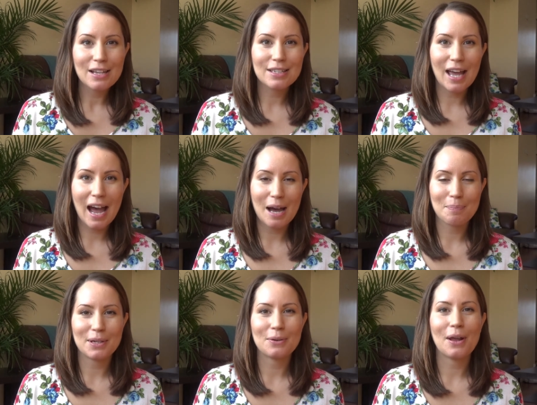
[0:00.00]
to
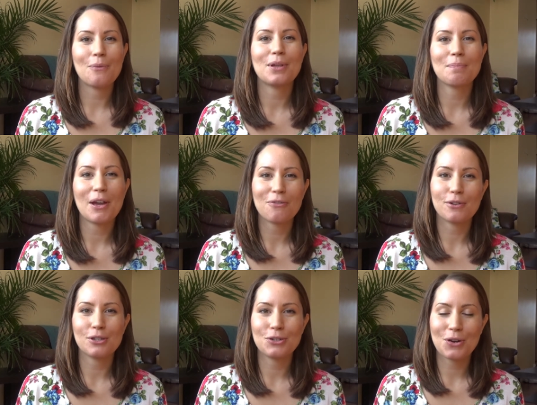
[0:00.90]
happen with my
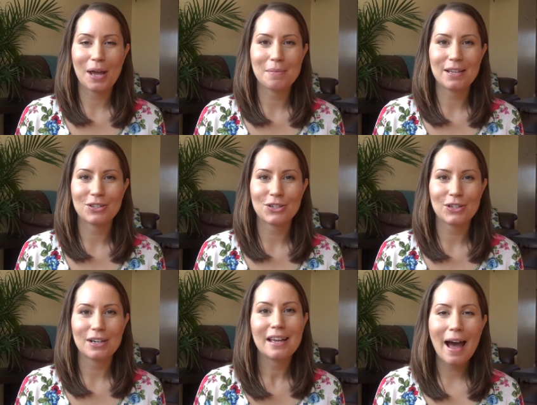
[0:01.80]
first
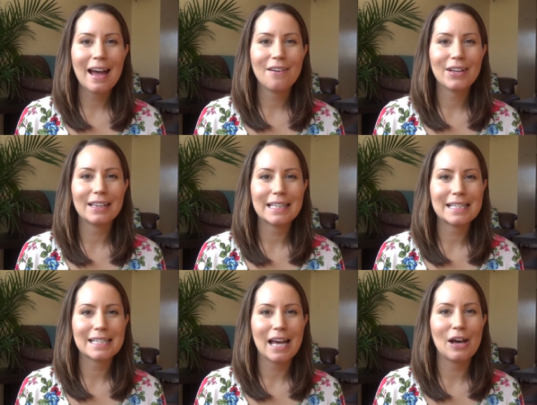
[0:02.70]
trimester. I have a
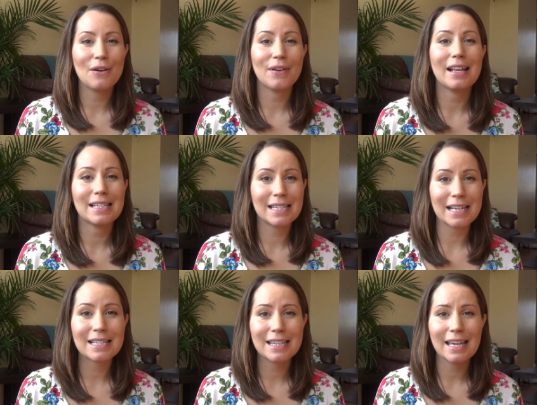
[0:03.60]
list of
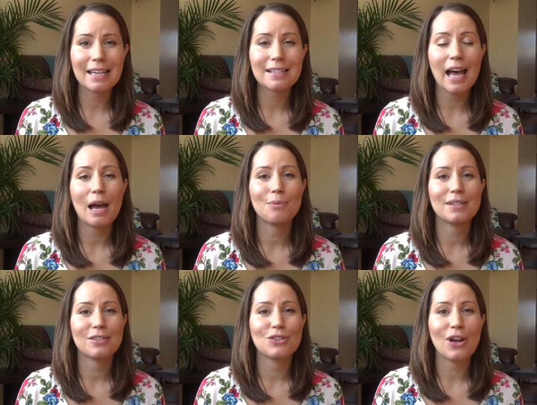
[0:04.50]
6 things I
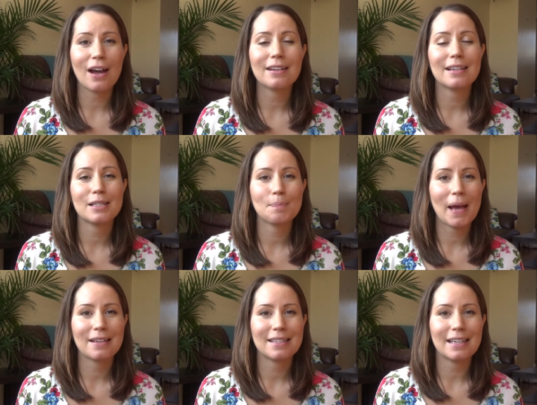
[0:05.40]
was not
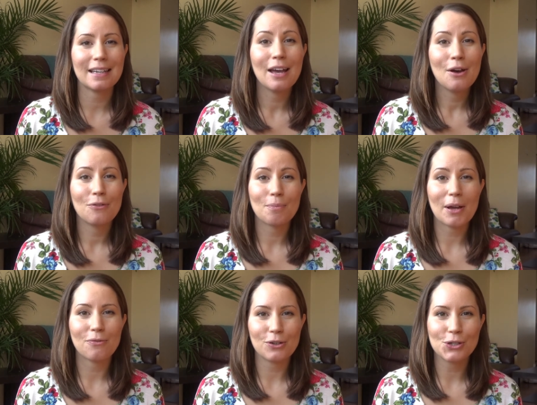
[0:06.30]
expecting for
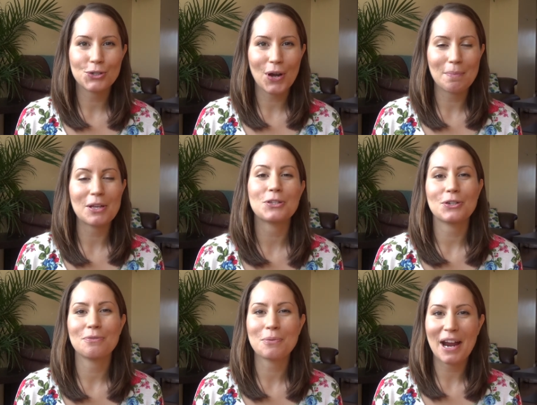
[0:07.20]
my first
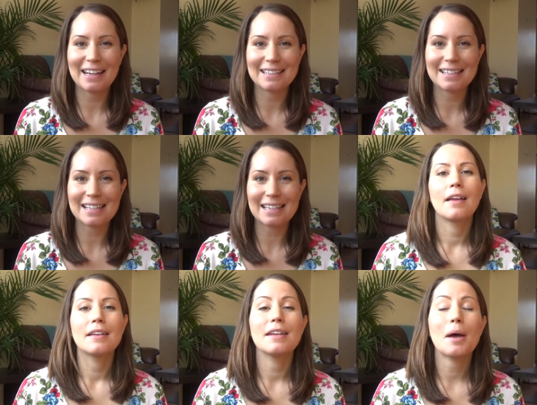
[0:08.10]
trimester of pregnancy.
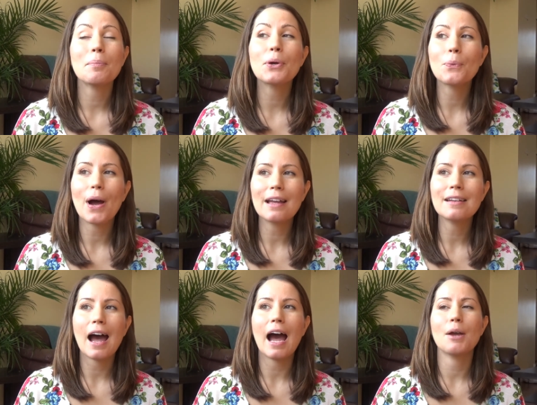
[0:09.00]
Number
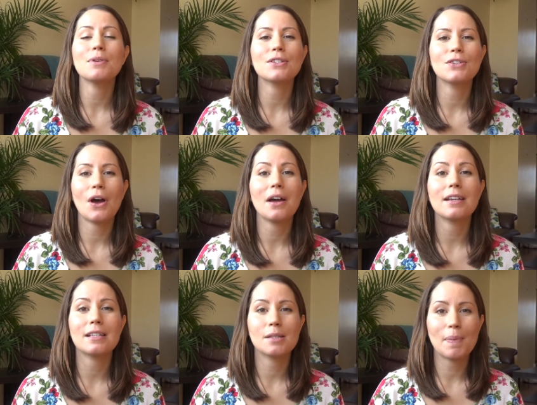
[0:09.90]
one, I was
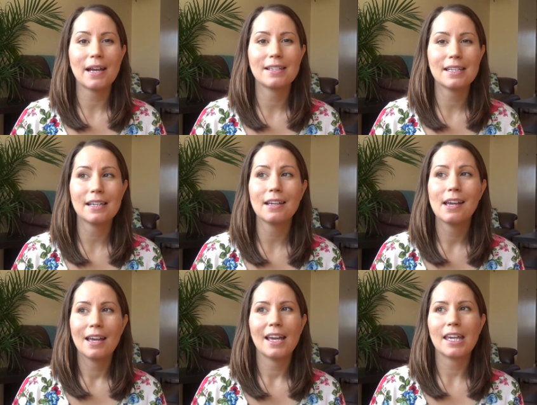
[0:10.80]
not expecting
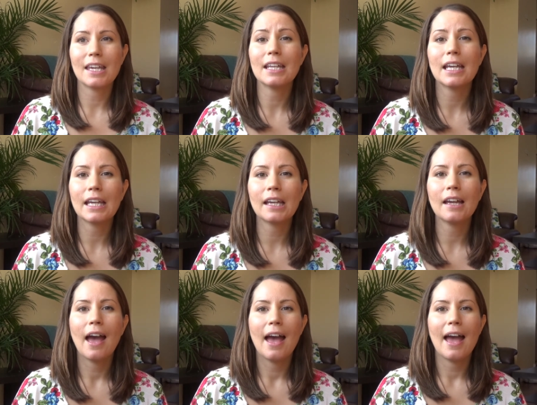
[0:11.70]

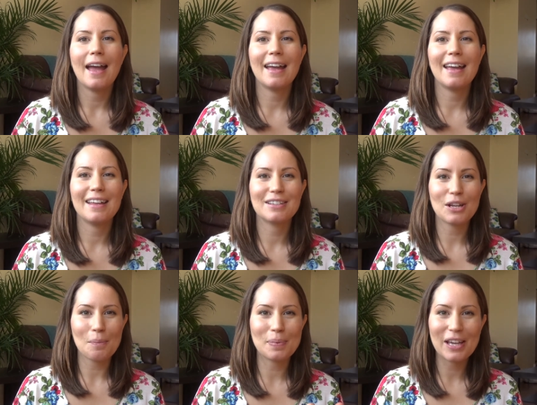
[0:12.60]
eating
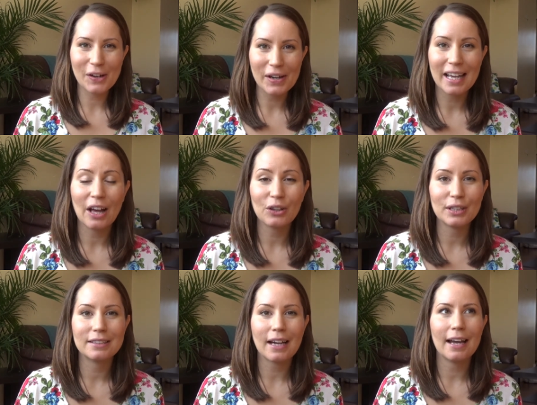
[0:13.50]
and being on a
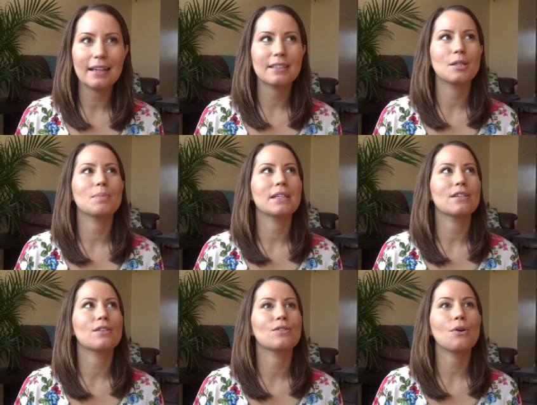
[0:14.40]
healthy diet to be
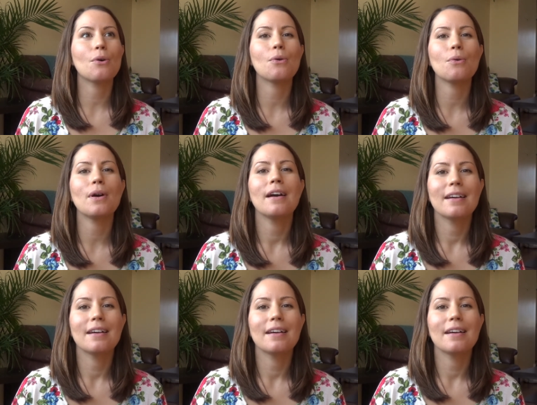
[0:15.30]
so